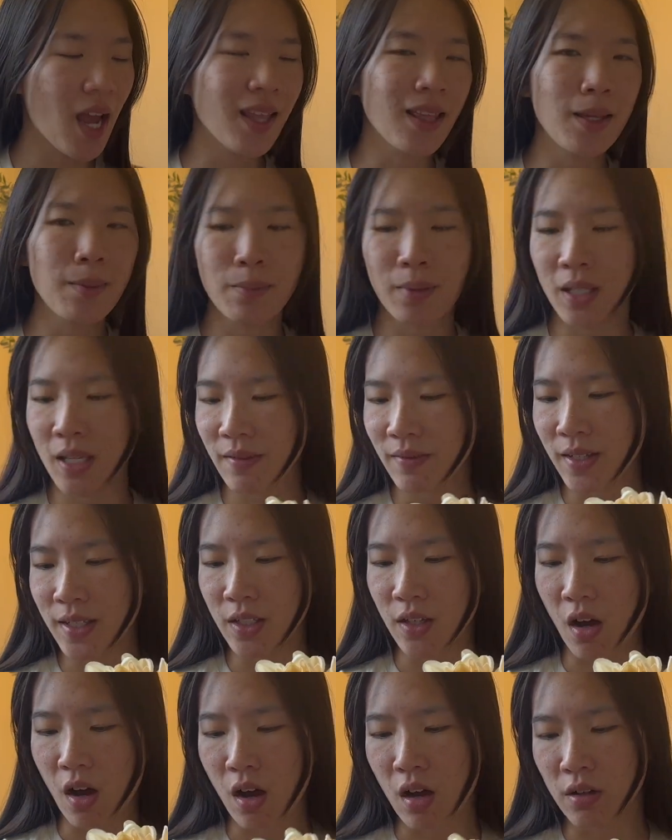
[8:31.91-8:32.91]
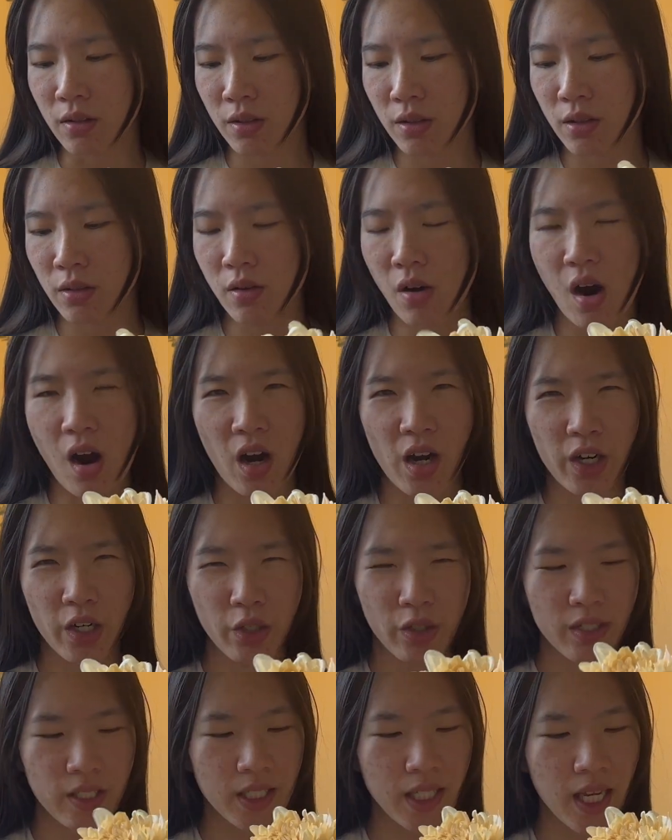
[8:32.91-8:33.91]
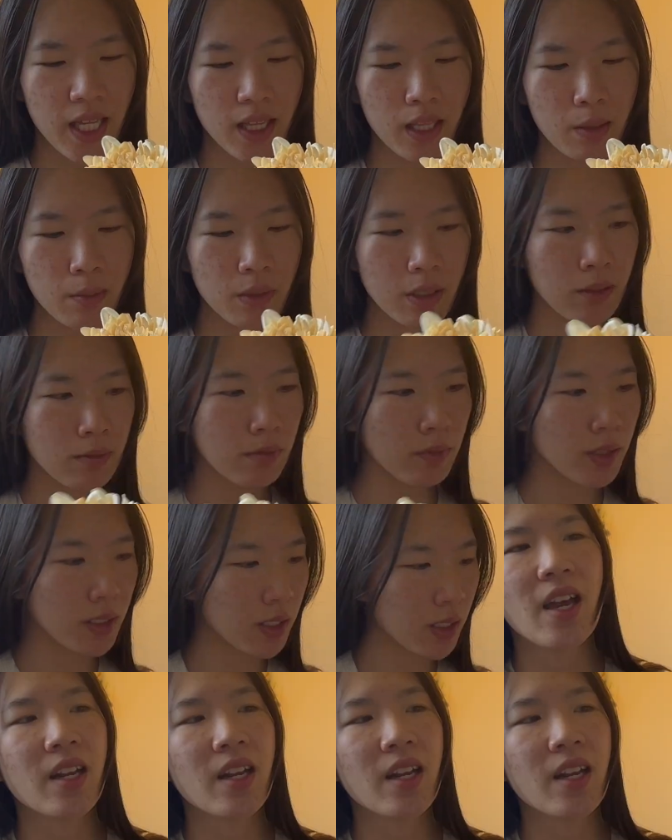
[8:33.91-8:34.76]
I believe these also are chrysanthemums,